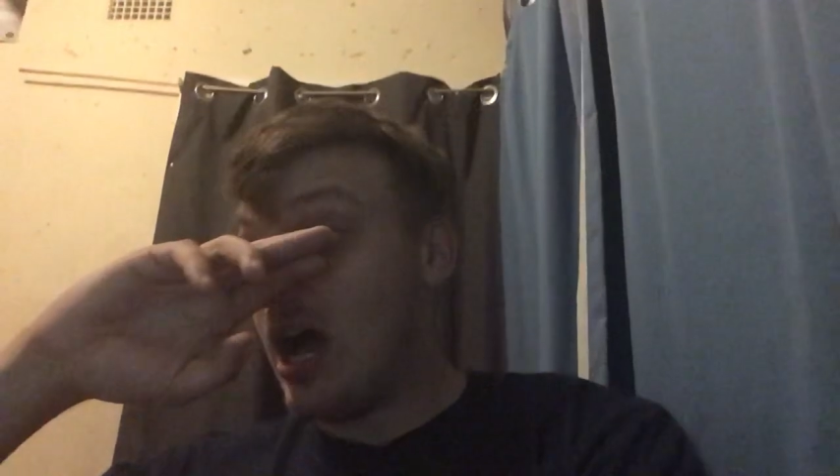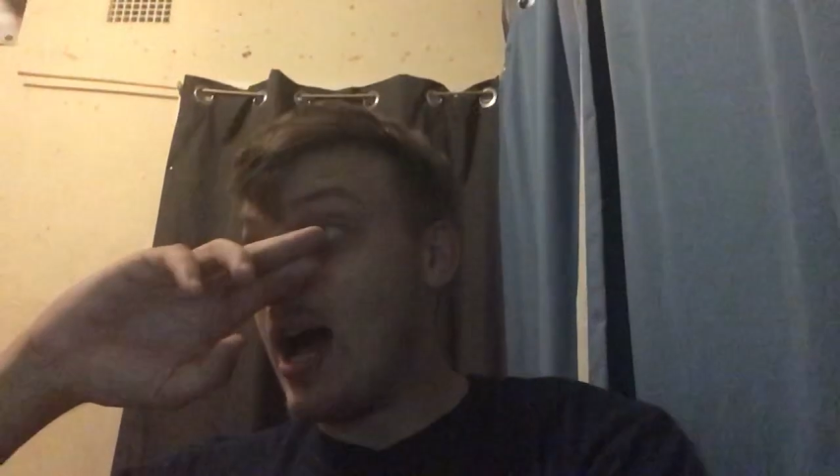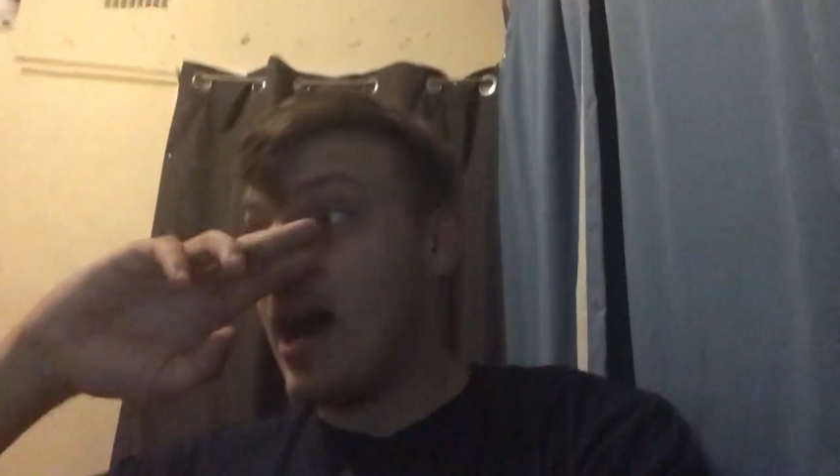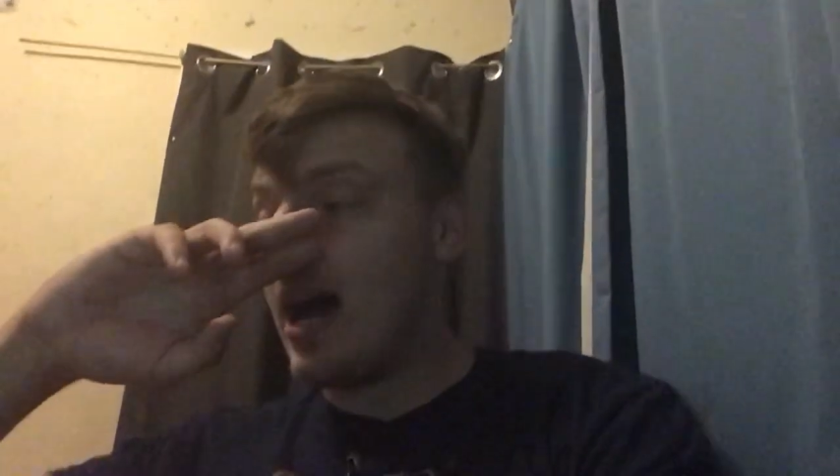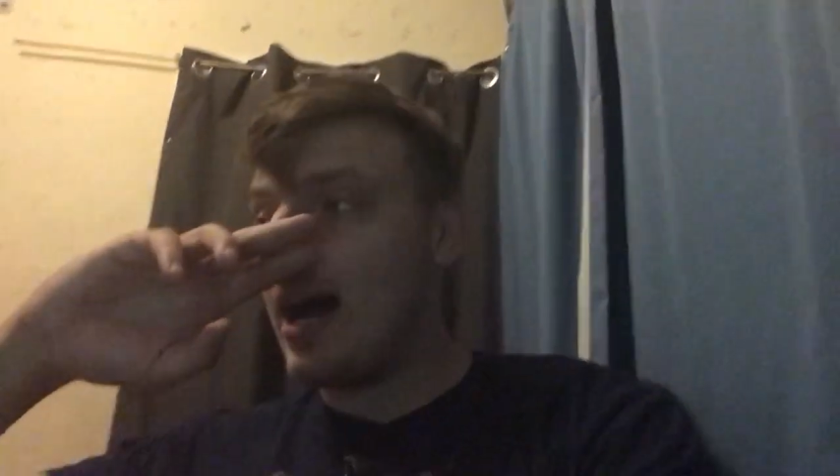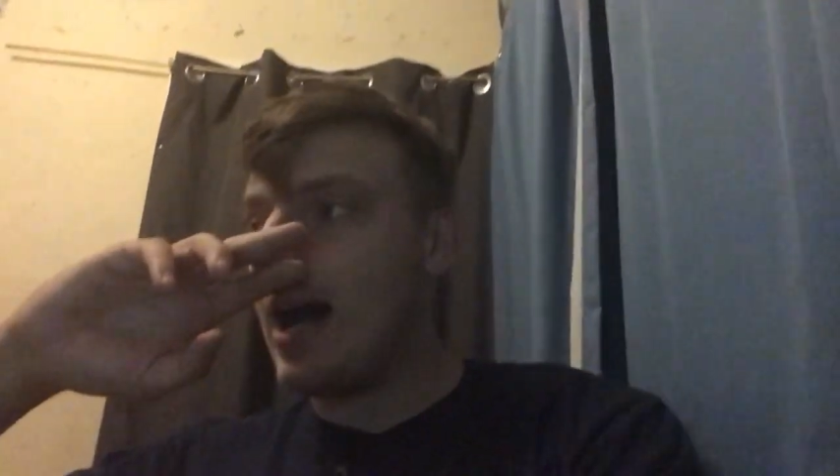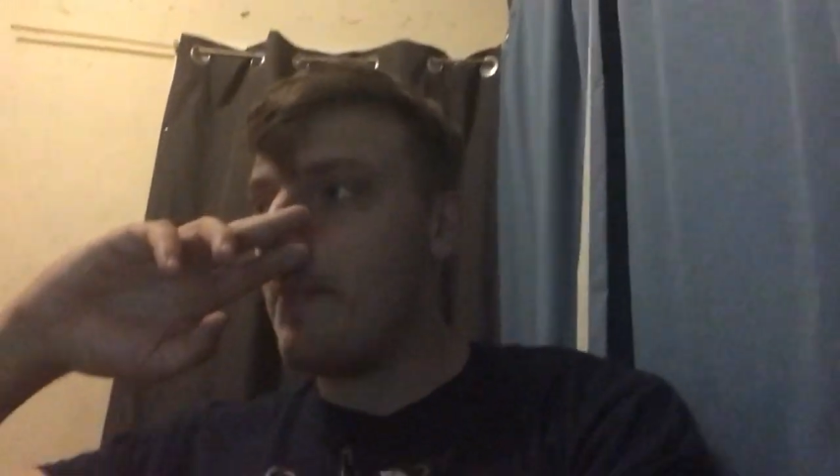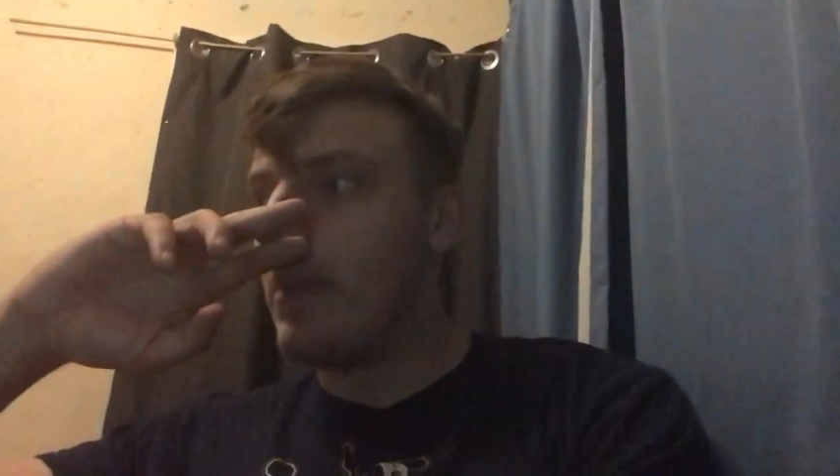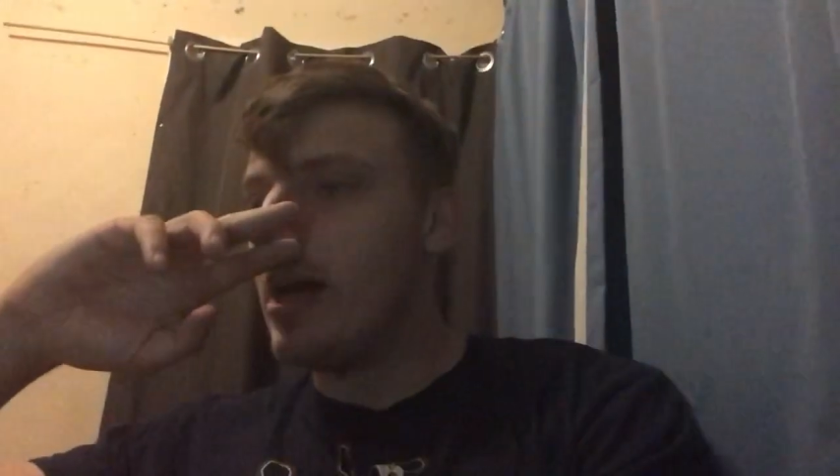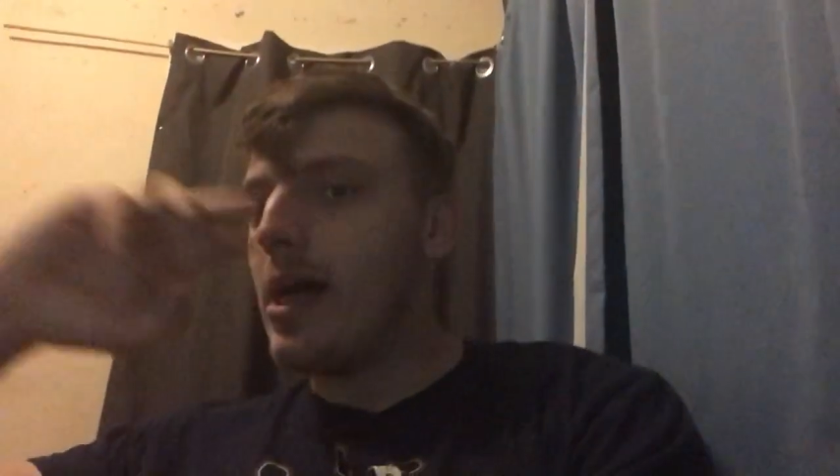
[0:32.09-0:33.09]

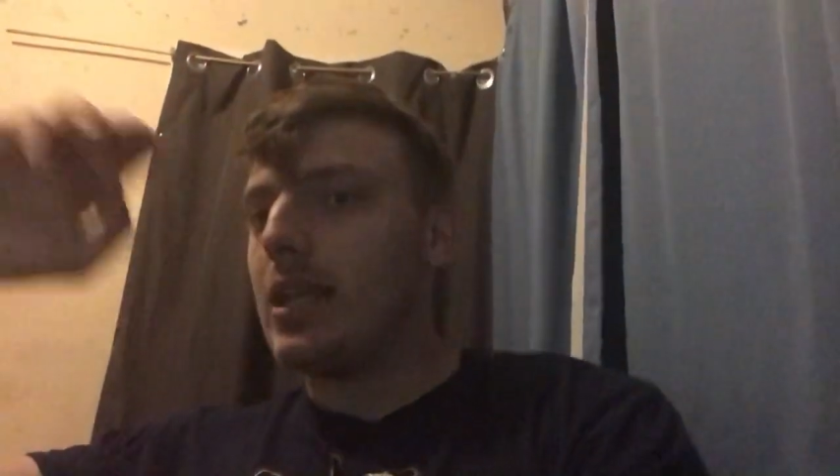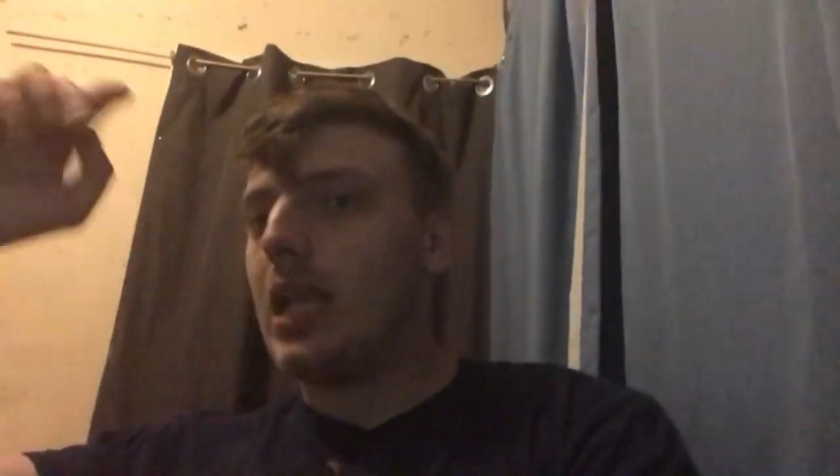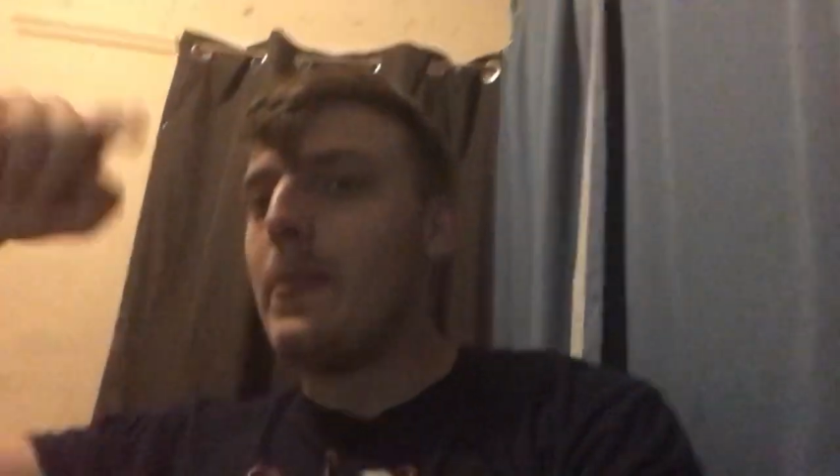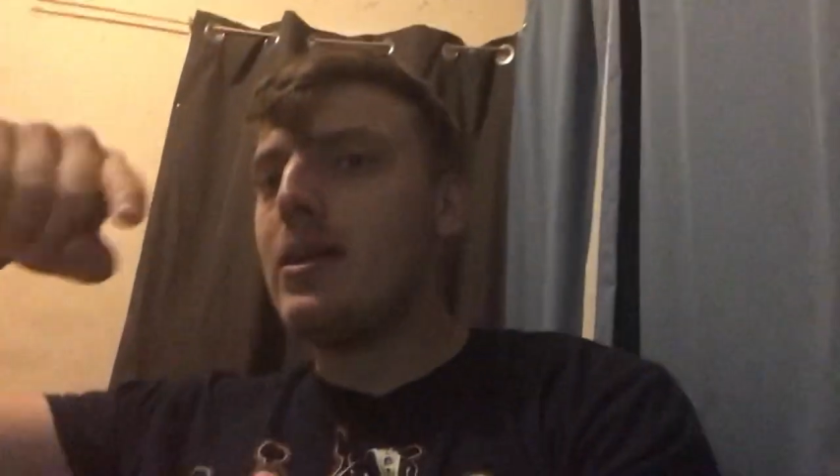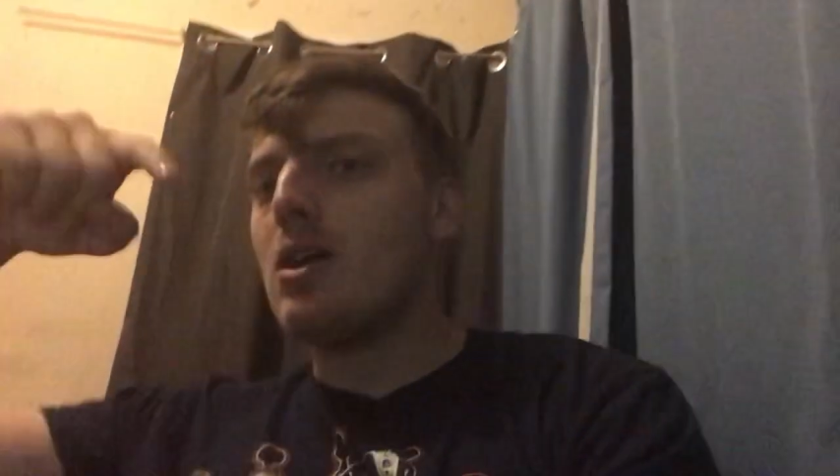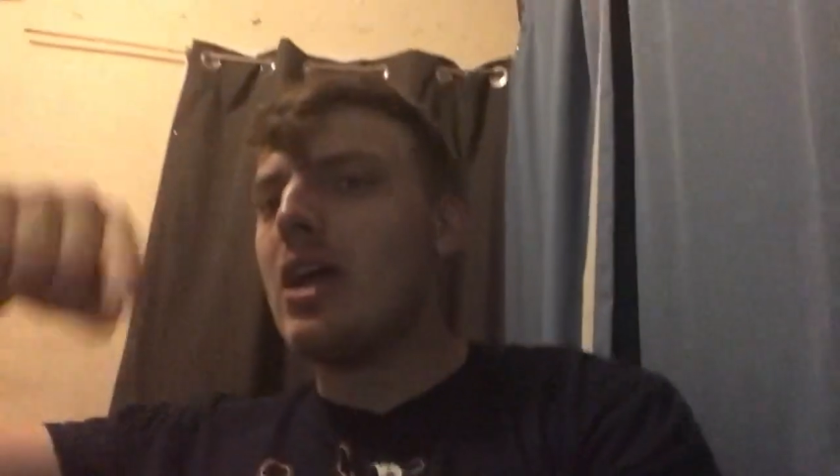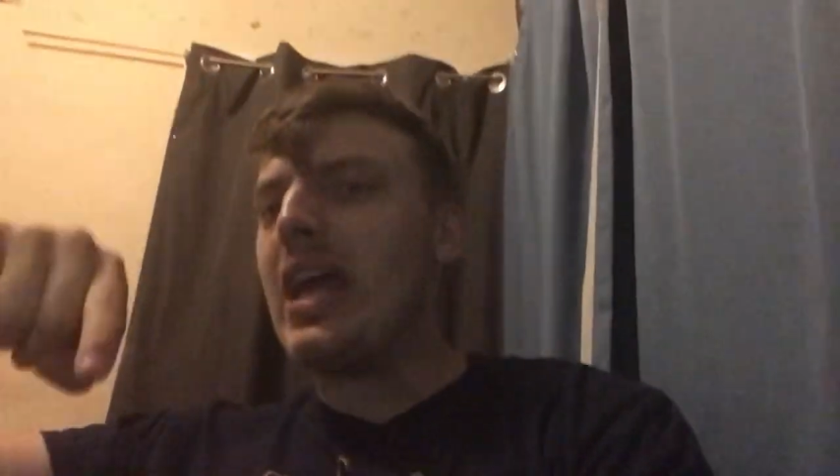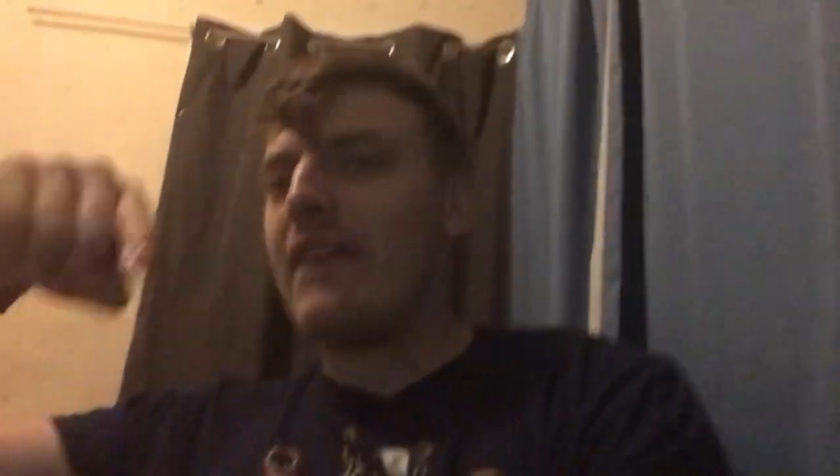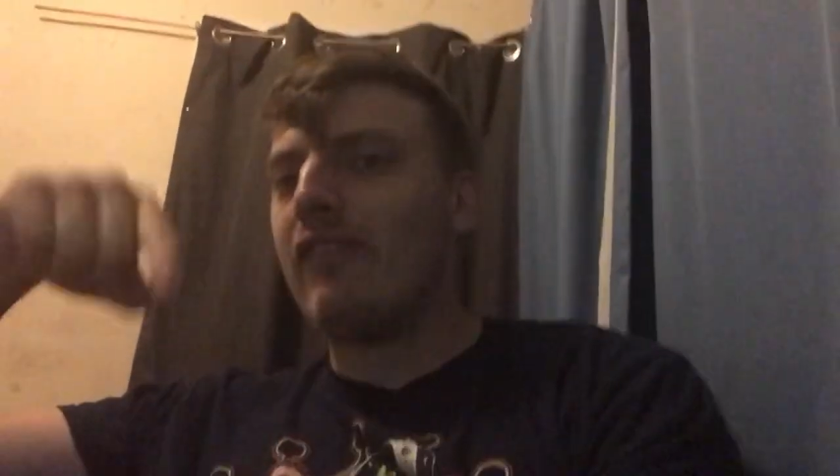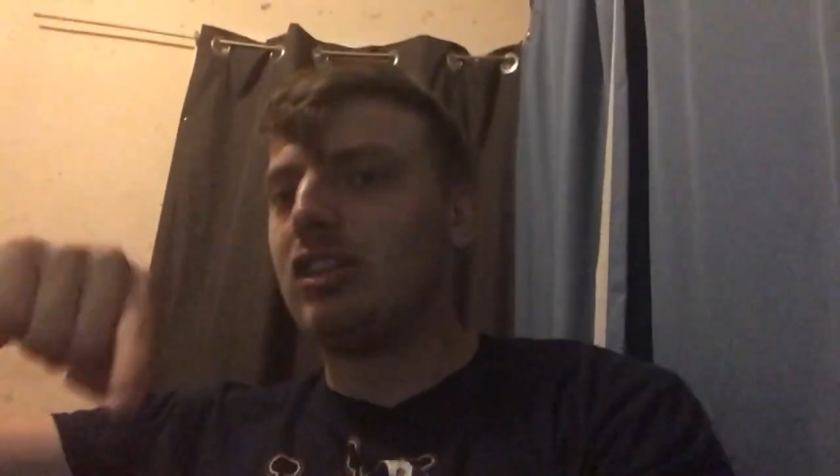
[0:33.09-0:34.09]
Let me know
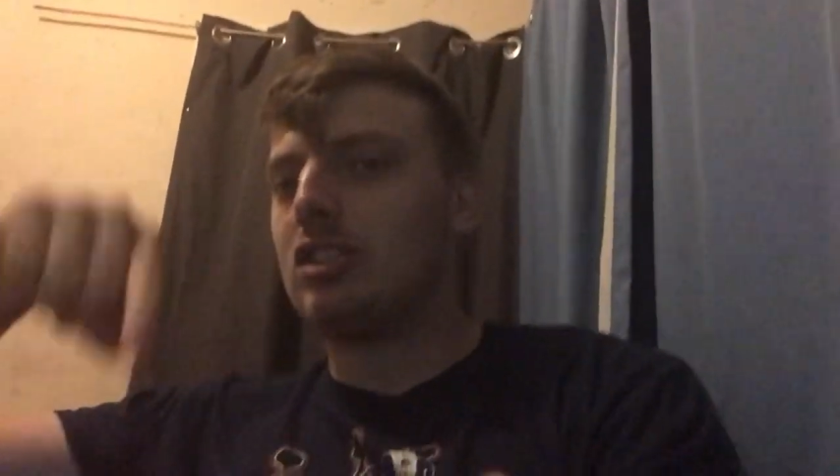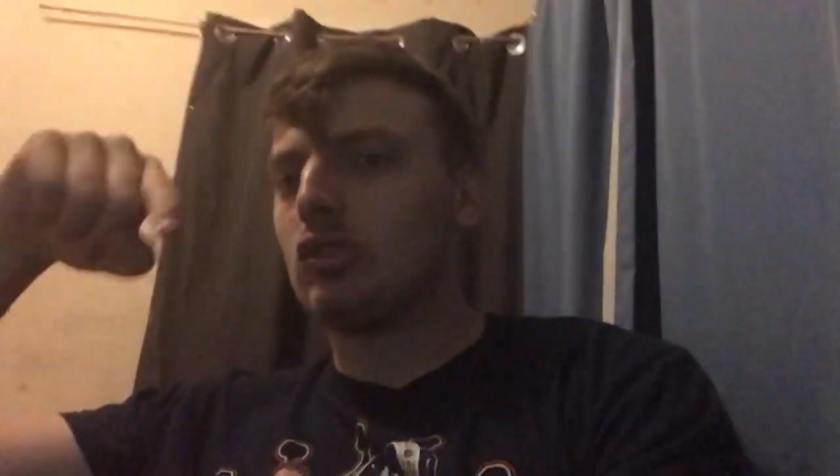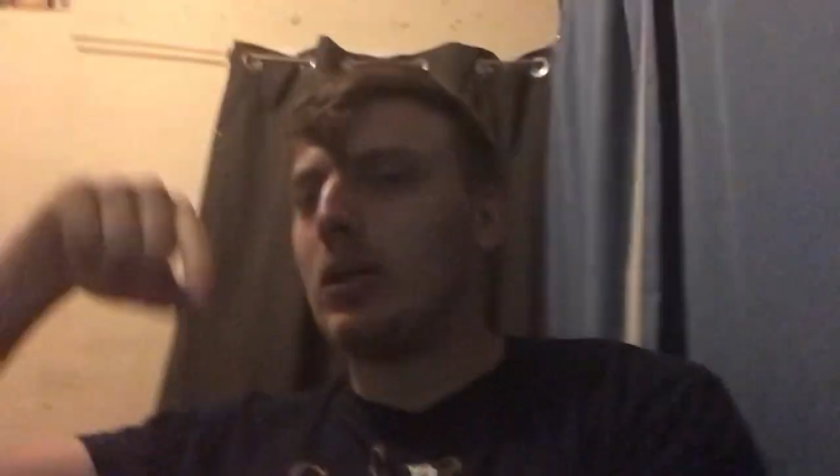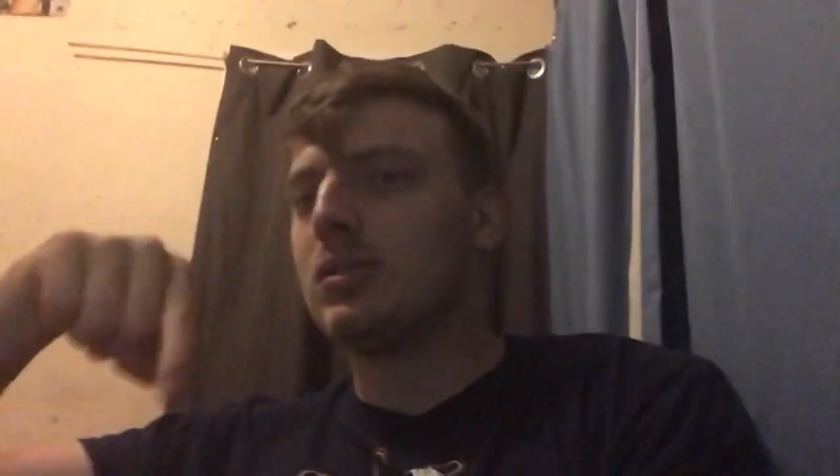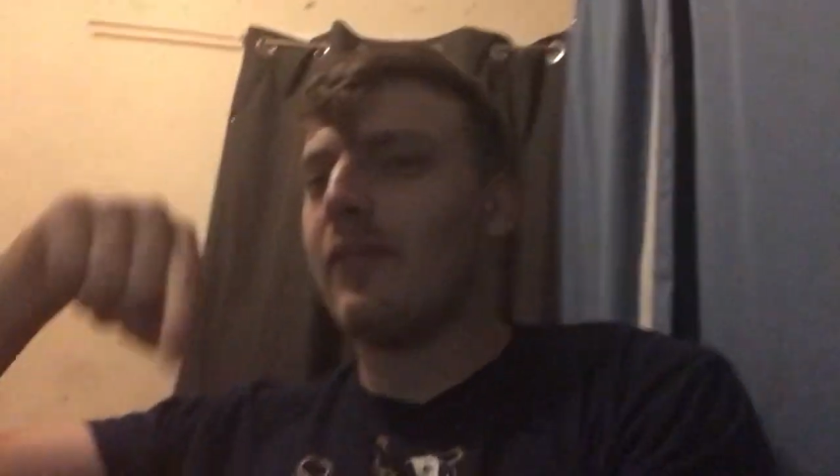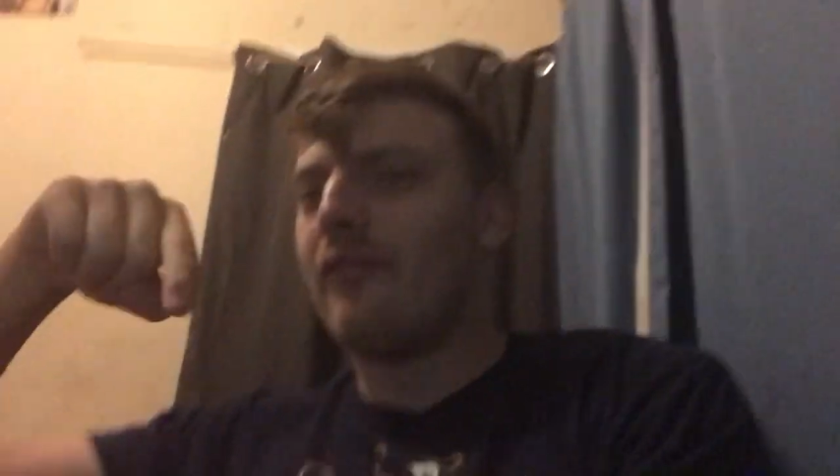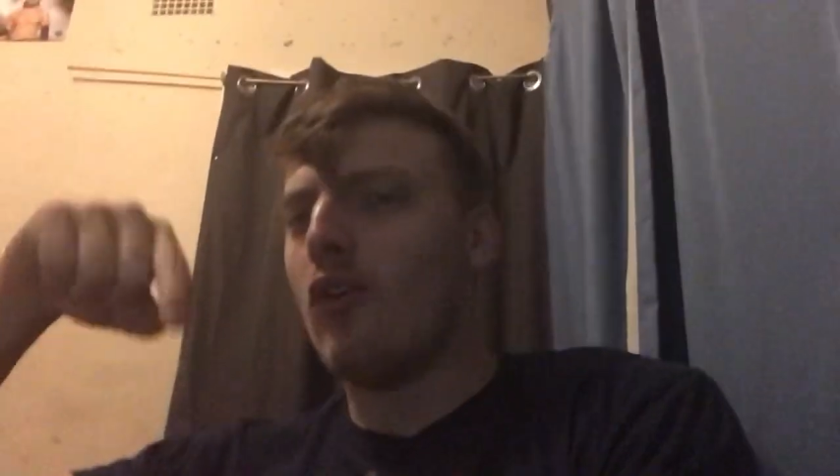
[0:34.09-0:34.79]
if I should stream some